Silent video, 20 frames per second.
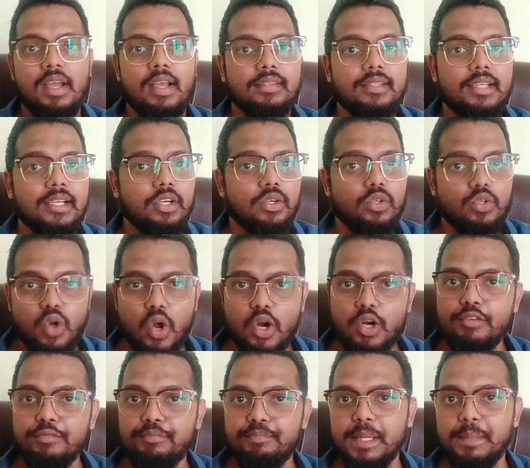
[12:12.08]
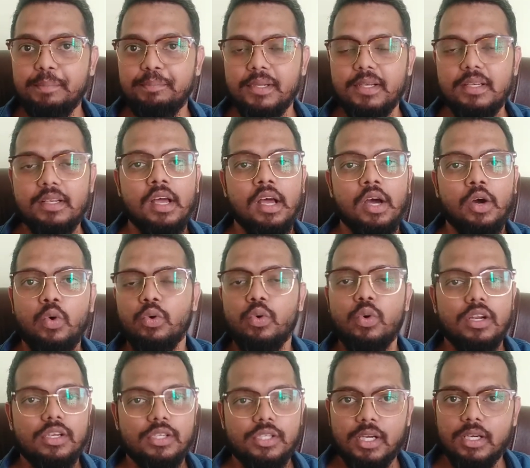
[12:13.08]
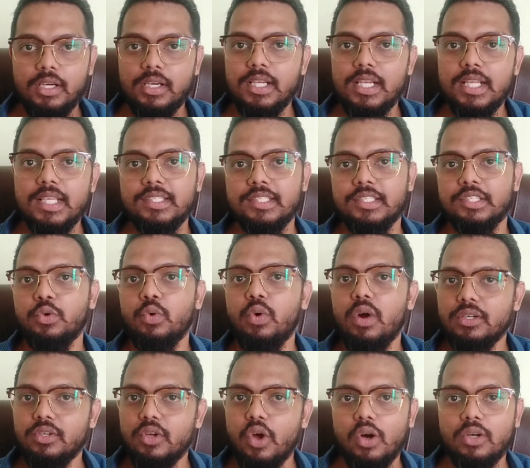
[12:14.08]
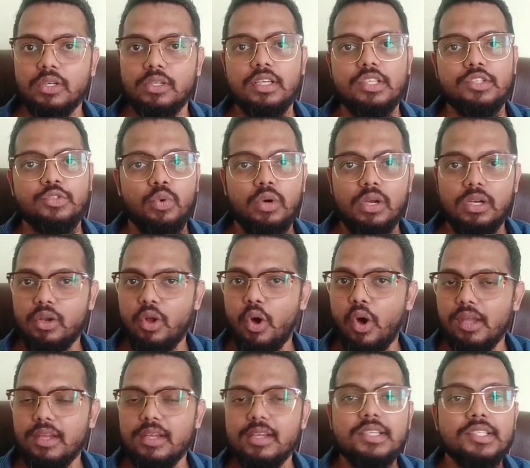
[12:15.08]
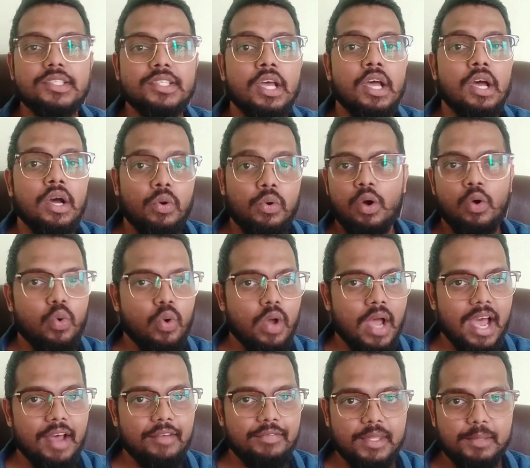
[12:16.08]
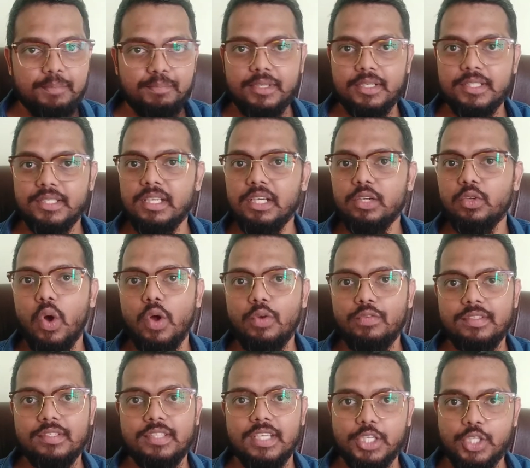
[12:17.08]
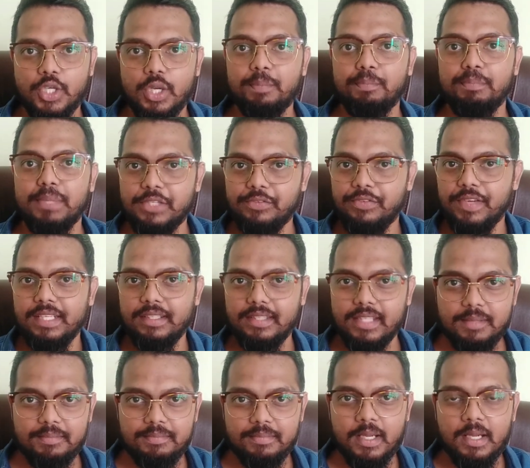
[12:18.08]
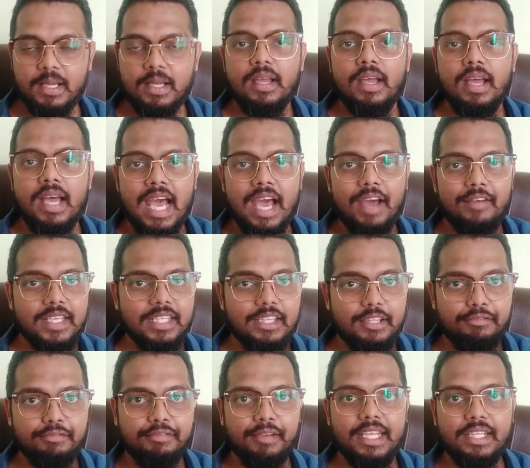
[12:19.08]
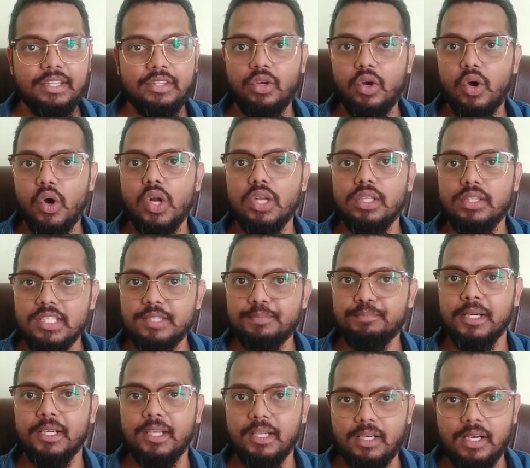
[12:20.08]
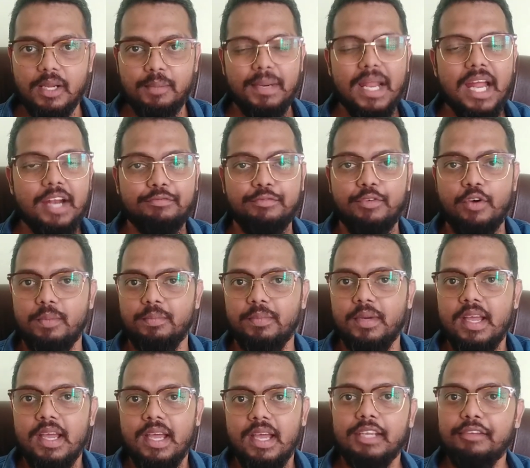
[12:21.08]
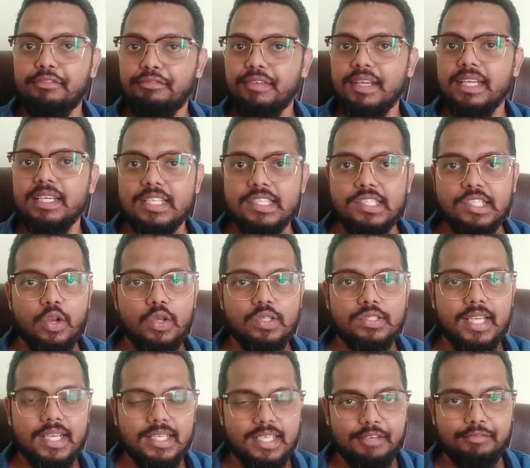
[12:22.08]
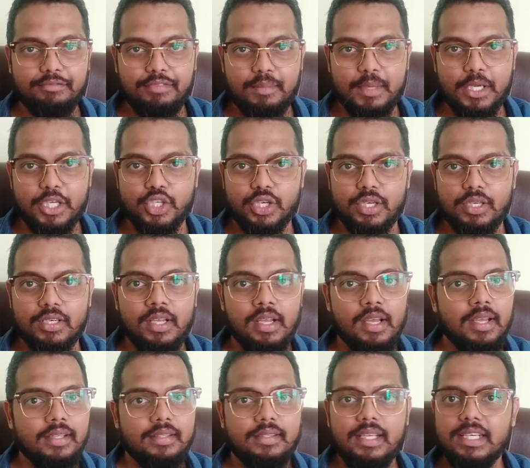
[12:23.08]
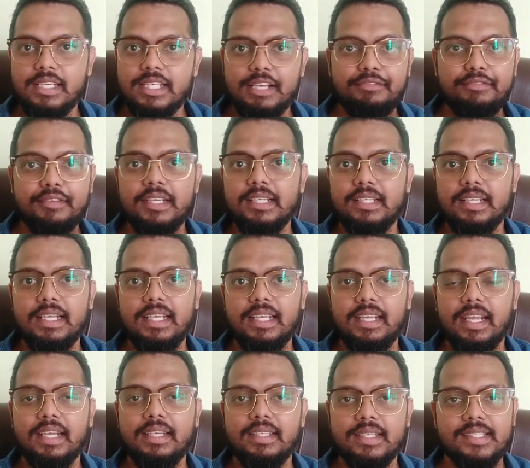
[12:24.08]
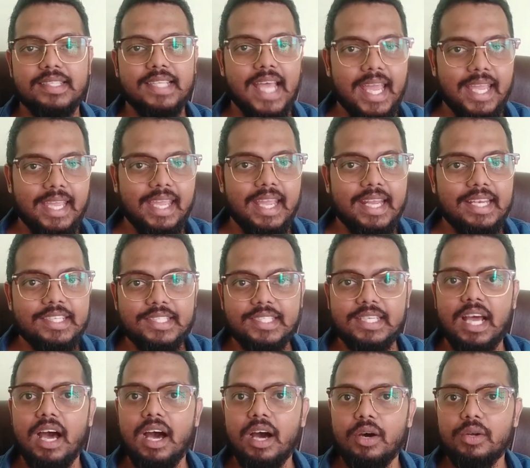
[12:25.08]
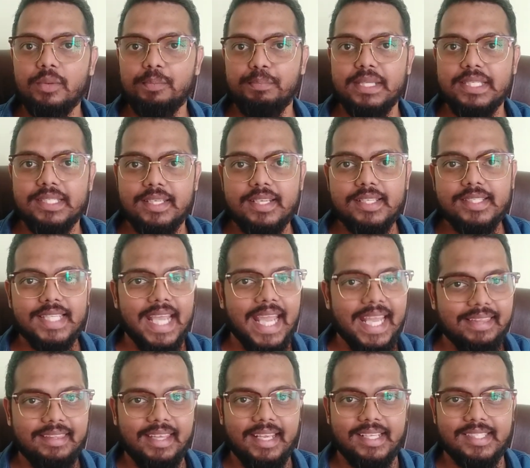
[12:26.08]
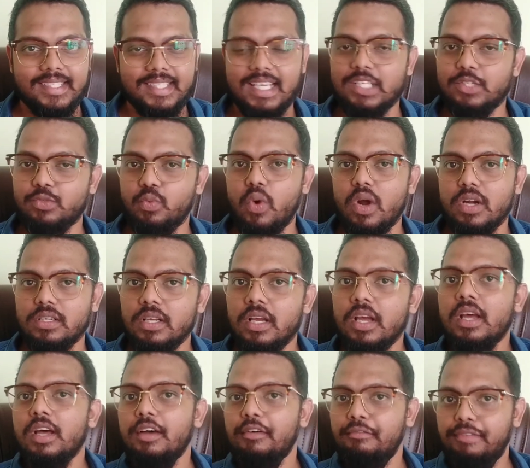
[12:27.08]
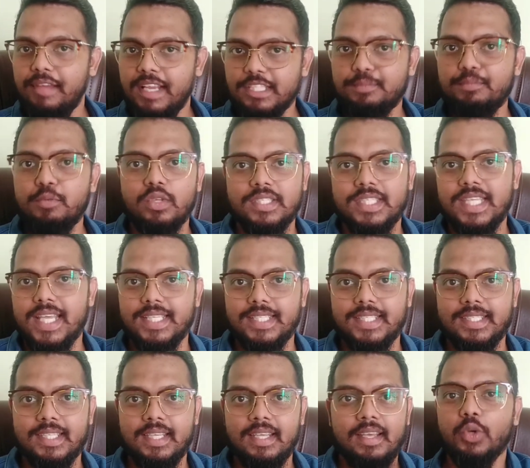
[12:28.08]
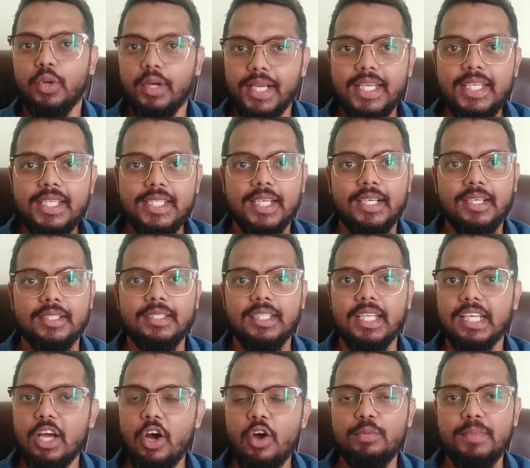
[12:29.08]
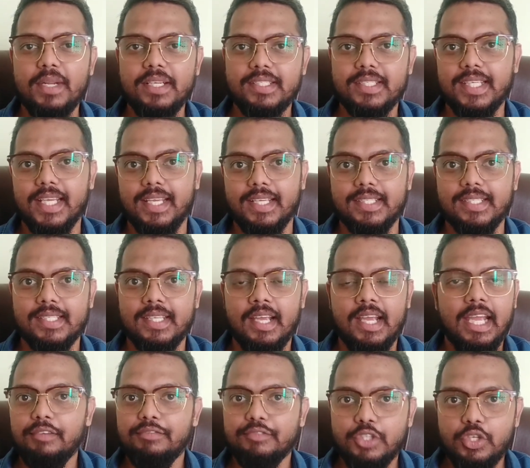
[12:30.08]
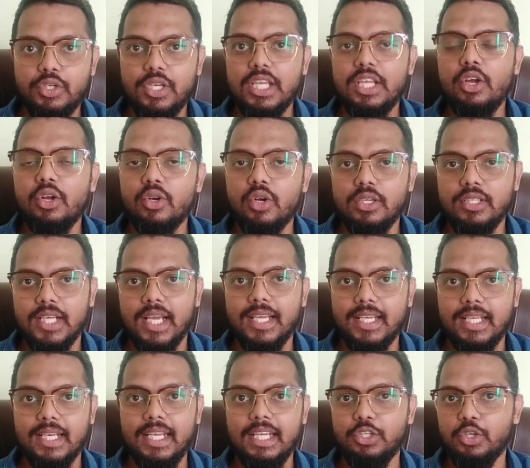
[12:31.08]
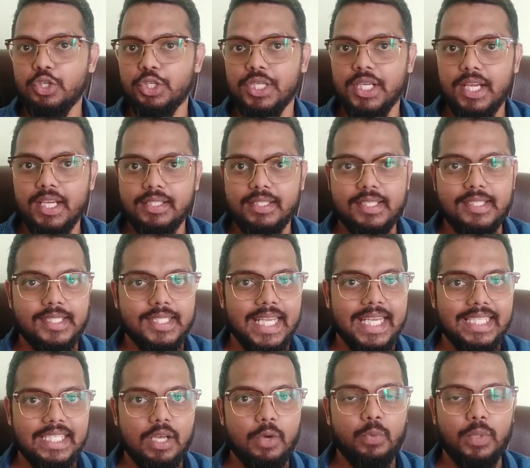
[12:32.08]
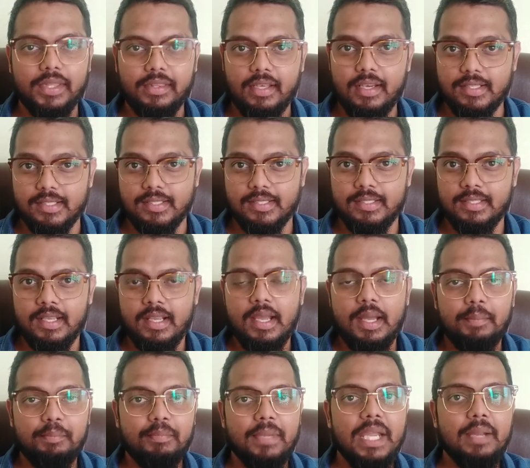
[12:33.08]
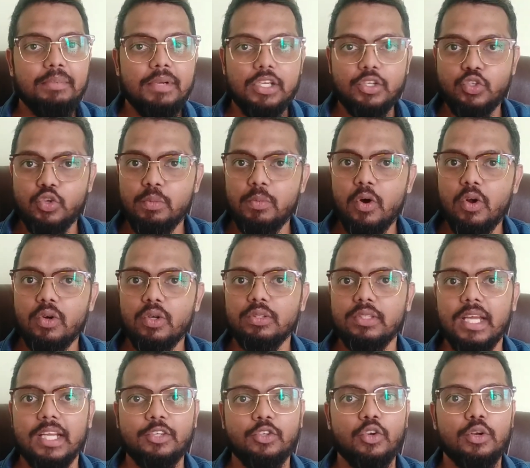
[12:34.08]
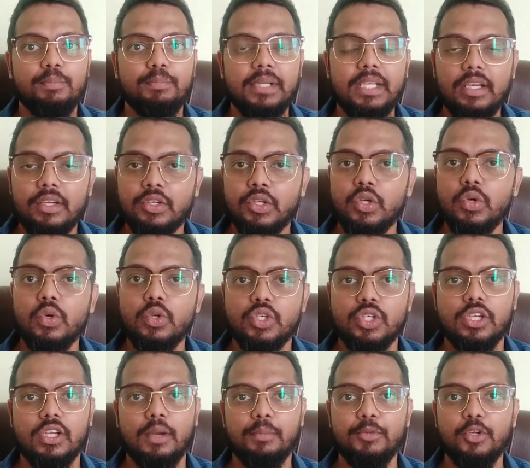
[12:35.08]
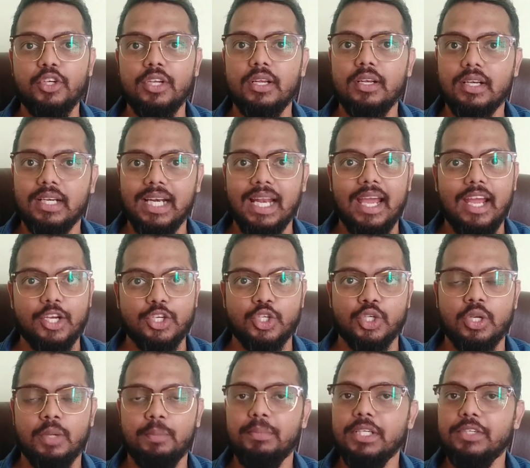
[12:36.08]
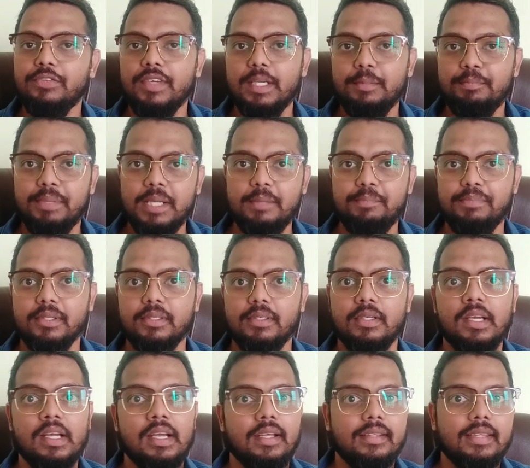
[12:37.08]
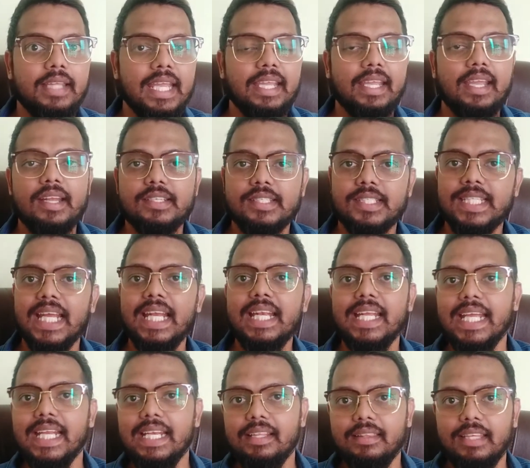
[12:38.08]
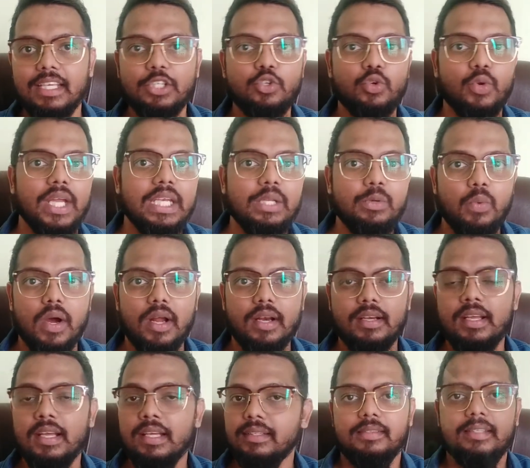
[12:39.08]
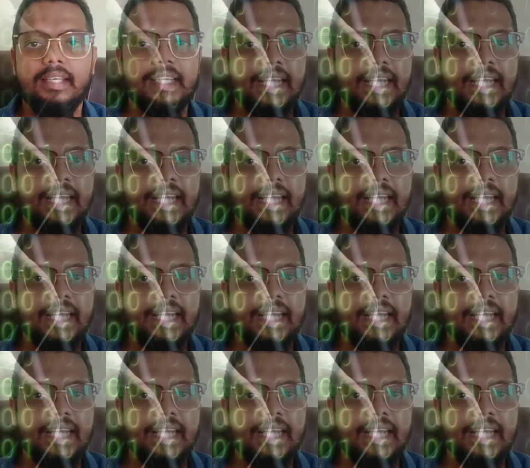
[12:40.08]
There are a lot of people who are journalists, who are doctors, who are lawyers, who have the personal conversation between them, having the faith on this particular platform. If we disclose that information, then definitely it is against our business ethics is what Facebook says. So in turn, the government says, if today you're not agreeing to share this data with us, Maybe tomorrow there could be a huge communal clash between people. They can send anything to anyone. There